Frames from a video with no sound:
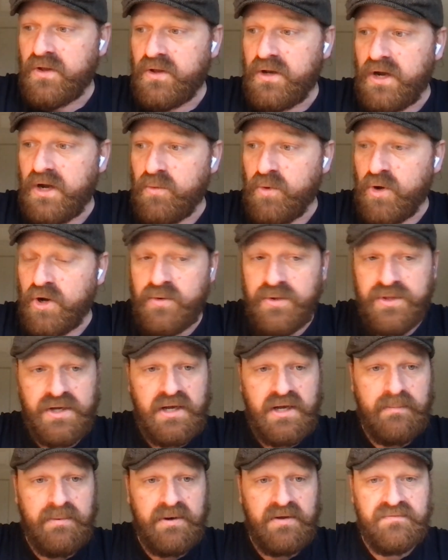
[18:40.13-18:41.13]
I work with a
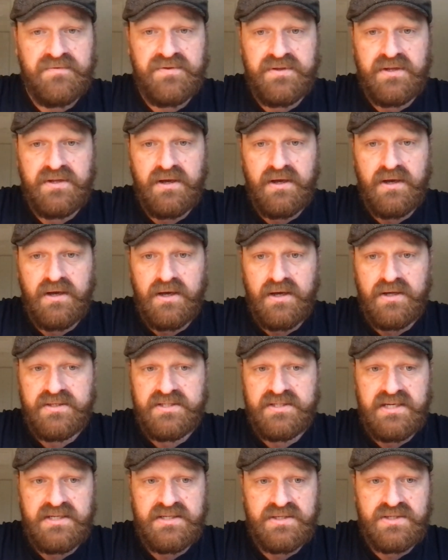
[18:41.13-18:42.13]
couple of
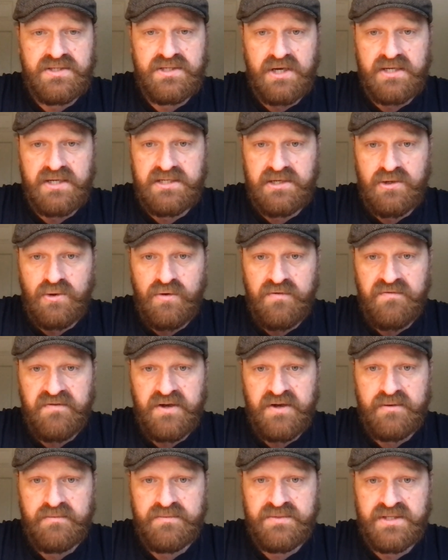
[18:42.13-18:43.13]
decent sized law
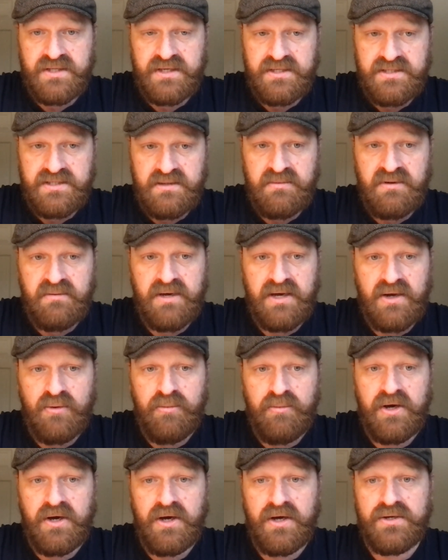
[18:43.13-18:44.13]
firms, and they send me male
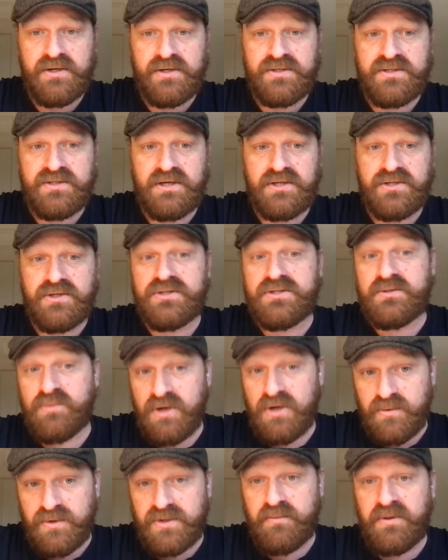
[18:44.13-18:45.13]
partners. I do some
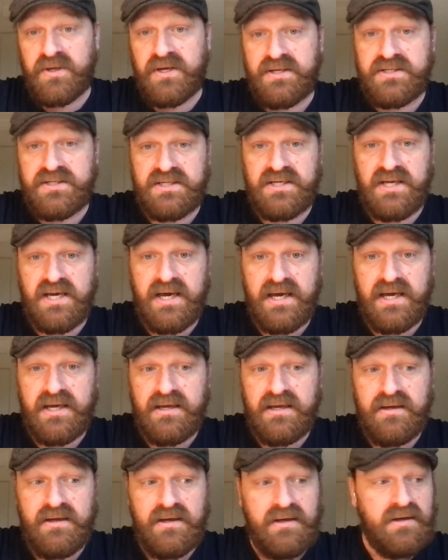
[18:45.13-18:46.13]
work with the
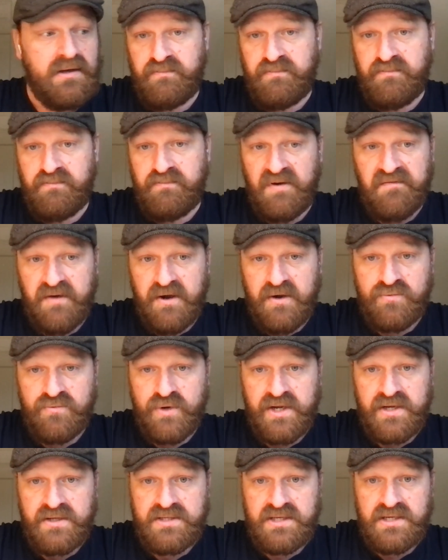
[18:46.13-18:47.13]
PCA. My phone
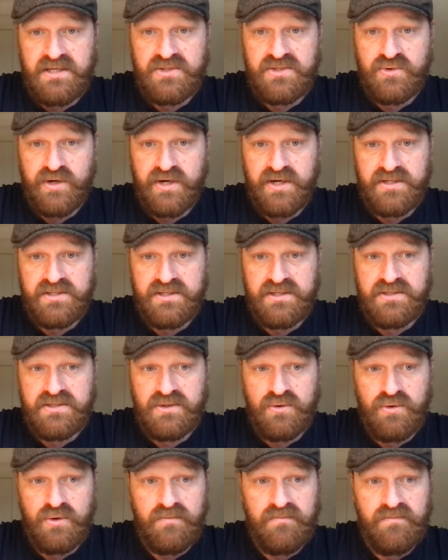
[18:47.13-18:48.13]
rings and it's cricketers,
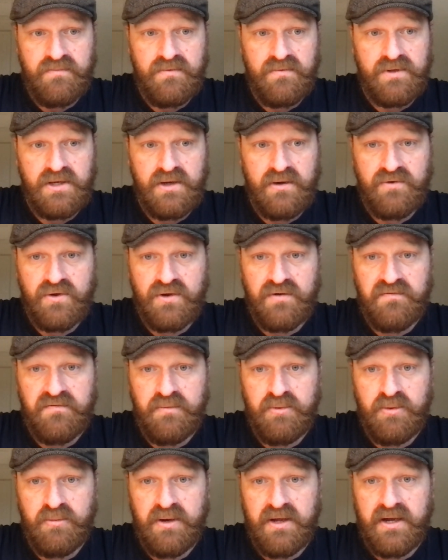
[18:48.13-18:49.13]
or I've got a
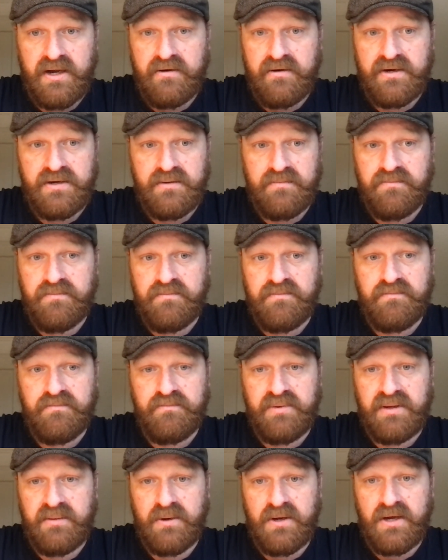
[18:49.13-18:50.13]
football player and
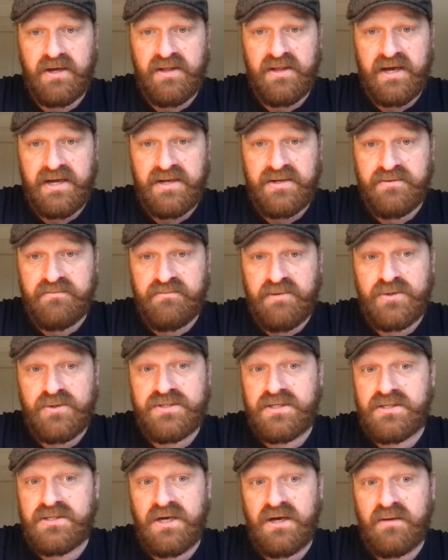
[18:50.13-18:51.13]
people like that. And most
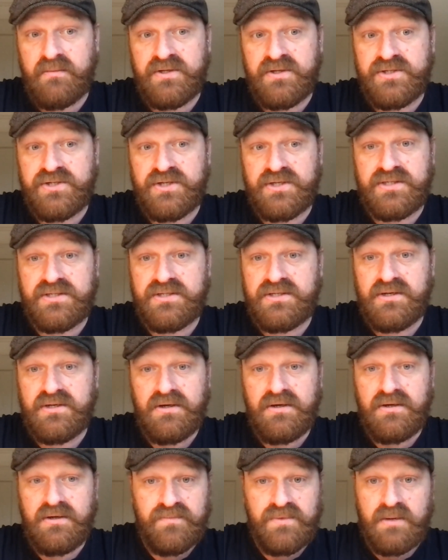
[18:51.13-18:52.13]
of the time, it's just
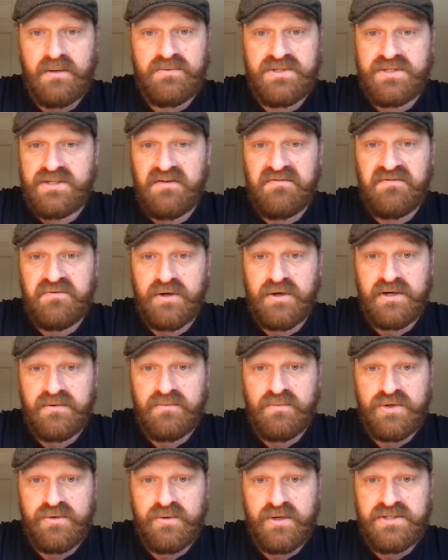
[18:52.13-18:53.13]
I'm suffering.
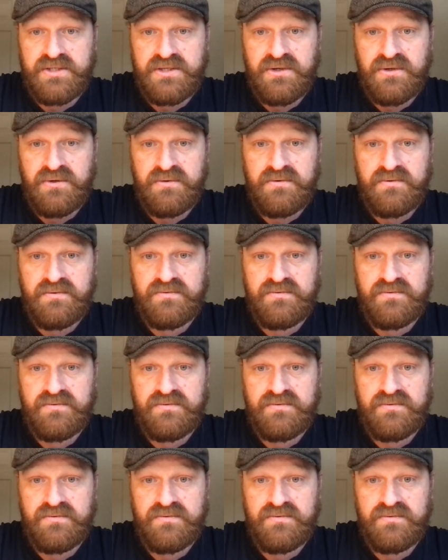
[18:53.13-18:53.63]
What do I do?